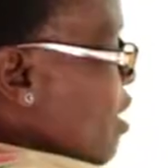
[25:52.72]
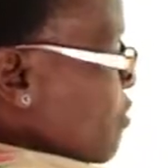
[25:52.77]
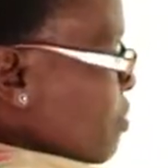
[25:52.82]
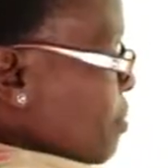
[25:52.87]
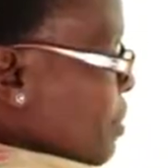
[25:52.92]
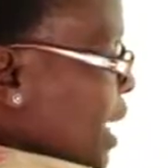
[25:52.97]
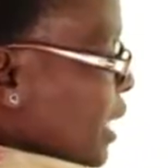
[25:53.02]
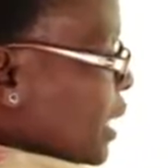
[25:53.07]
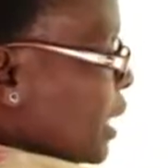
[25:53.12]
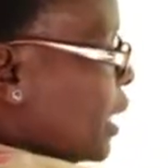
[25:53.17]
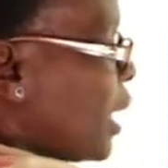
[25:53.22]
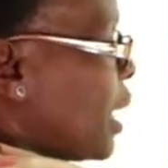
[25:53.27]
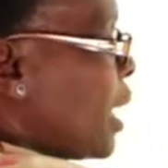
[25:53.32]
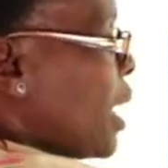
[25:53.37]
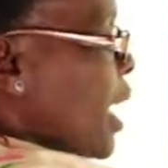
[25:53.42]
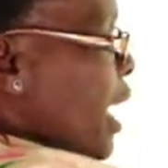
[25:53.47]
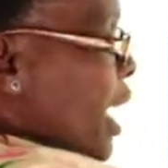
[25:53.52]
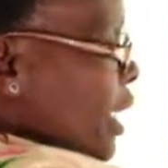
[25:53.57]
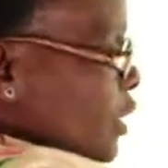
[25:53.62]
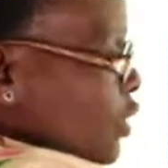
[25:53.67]
of money,
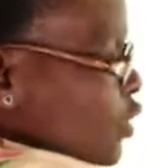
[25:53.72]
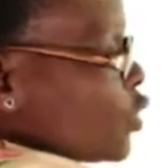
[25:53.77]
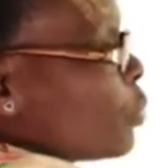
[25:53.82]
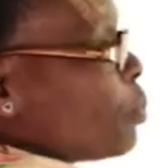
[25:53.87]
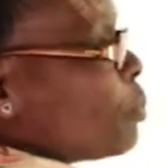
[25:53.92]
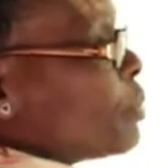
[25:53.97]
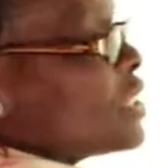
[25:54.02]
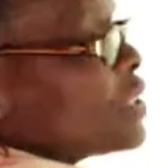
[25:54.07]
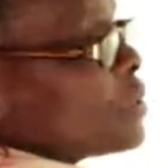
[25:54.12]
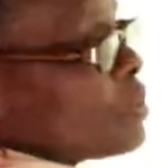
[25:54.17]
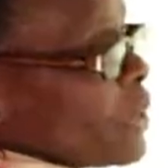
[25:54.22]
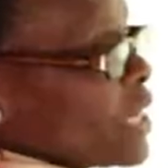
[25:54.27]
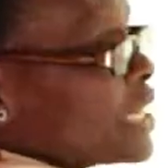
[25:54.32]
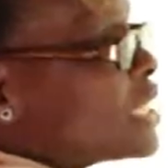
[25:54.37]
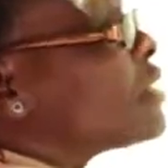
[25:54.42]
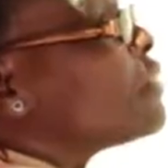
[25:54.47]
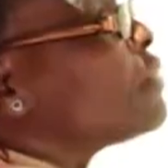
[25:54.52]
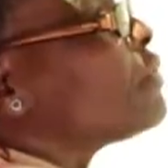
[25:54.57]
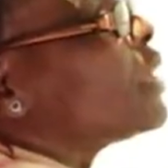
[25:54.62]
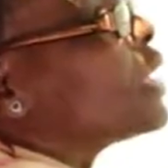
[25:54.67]
and to be
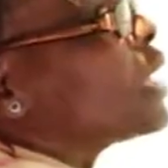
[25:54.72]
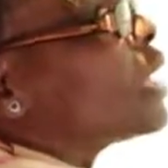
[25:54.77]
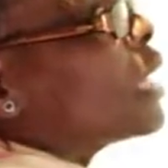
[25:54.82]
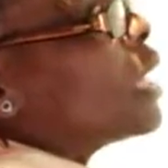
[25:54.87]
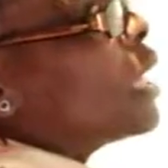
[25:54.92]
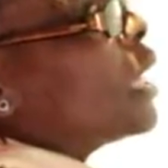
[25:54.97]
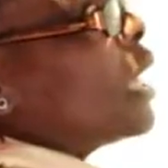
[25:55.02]
specific,